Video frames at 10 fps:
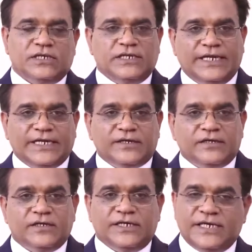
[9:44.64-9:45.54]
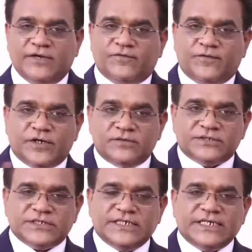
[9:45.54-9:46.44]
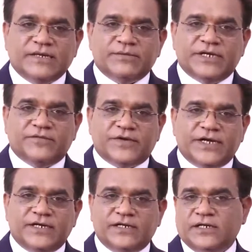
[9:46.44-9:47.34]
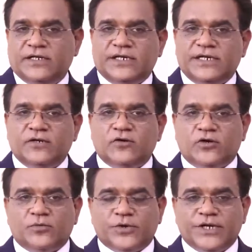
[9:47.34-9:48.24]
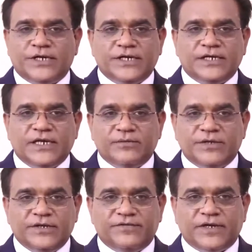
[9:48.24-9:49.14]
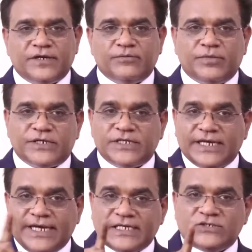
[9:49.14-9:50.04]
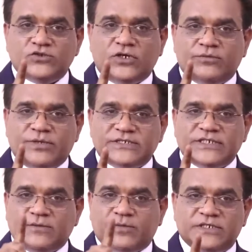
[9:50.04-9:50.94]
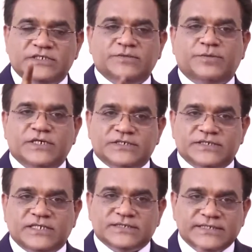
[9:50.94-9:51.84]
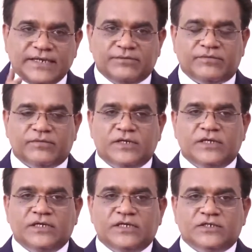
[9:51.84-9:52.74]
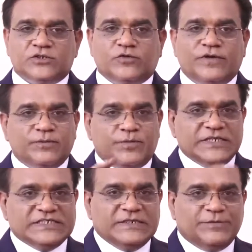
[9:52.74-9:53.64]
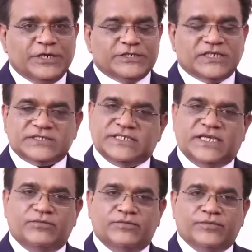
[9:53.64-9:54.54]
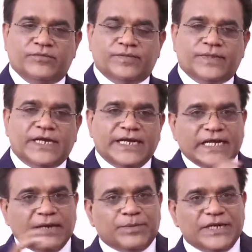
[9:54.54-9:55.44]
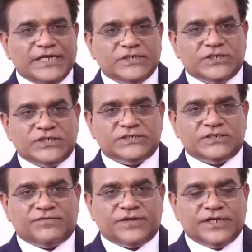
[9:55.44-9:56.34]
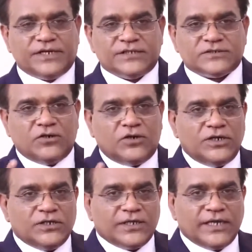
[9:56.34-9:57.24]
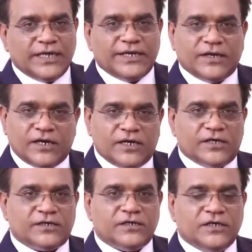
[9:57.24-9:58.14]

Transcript: Like in firms, it can be different. In corporate, it can be different. But the actual basic principle is the same. So when principle is the same and application is different, it is called an art.